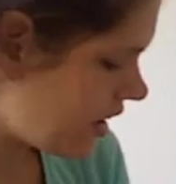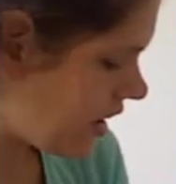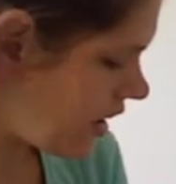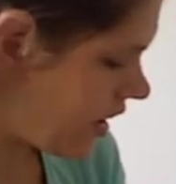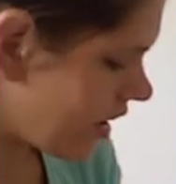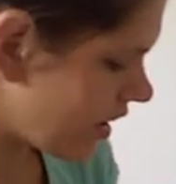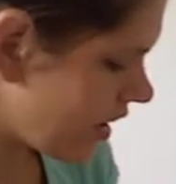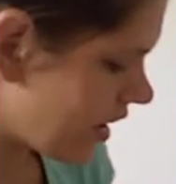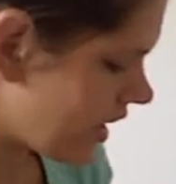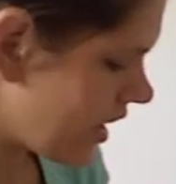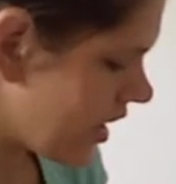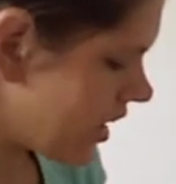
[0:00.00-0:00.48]

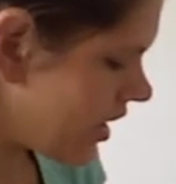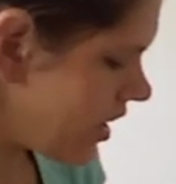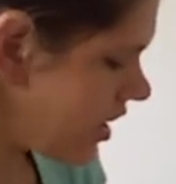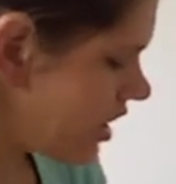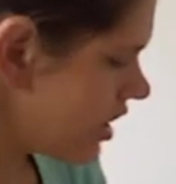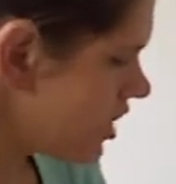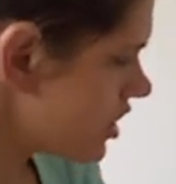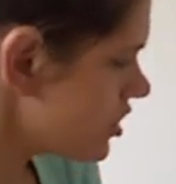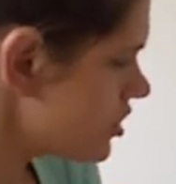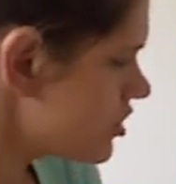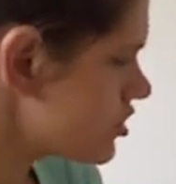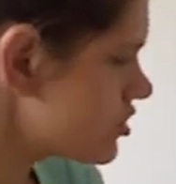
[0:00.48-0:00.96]
Alright,
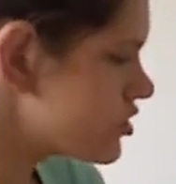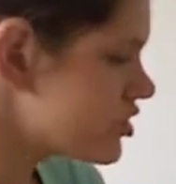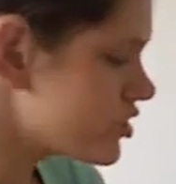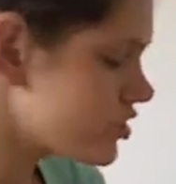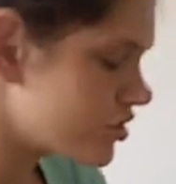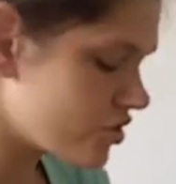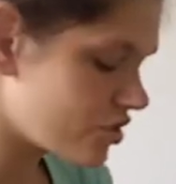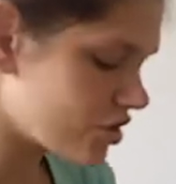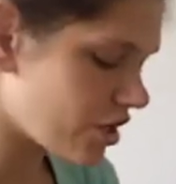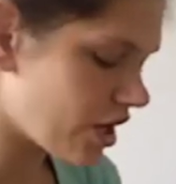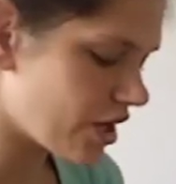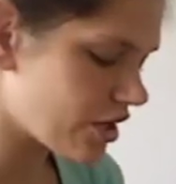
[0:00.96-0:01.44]
you
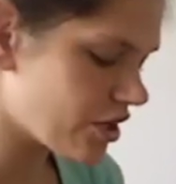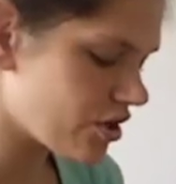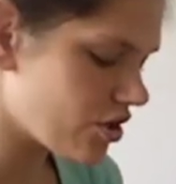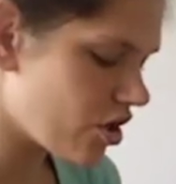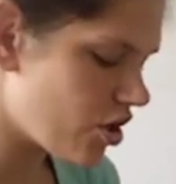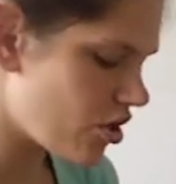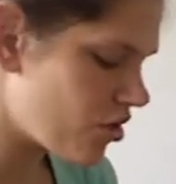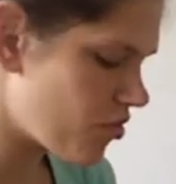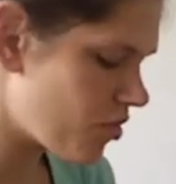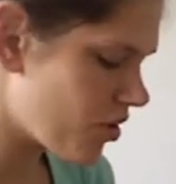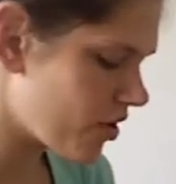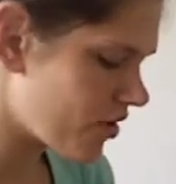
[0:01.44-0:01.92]
should try your
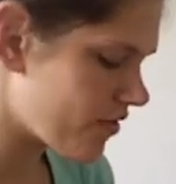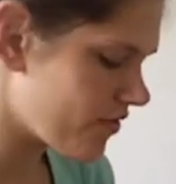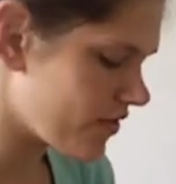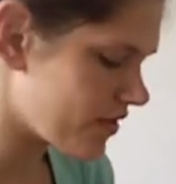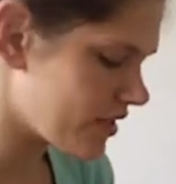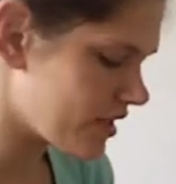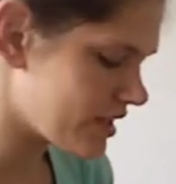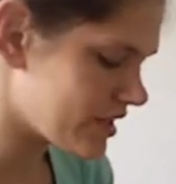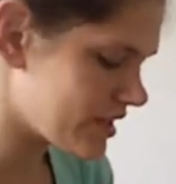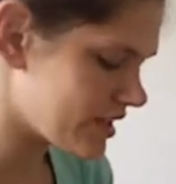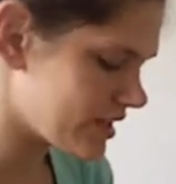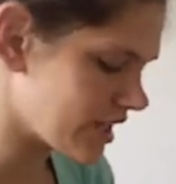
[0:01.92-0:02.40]
homework for
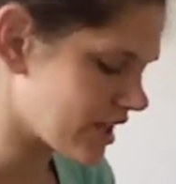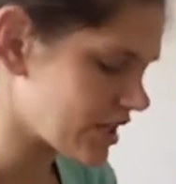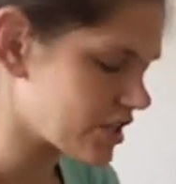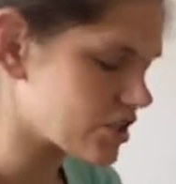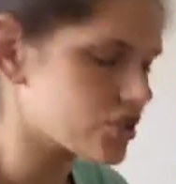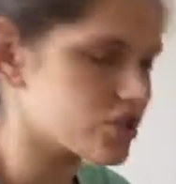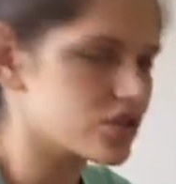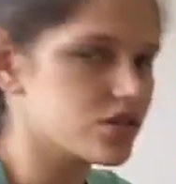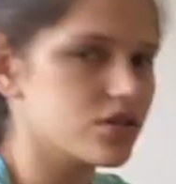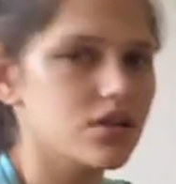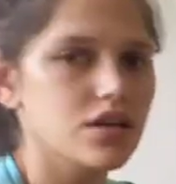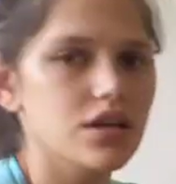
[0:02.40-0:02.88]
this
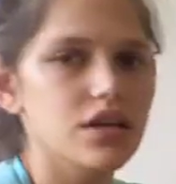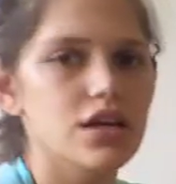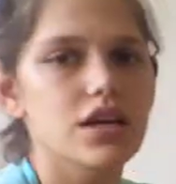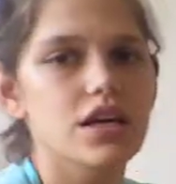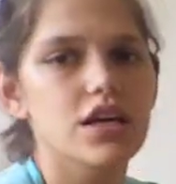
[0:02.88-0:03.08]
section.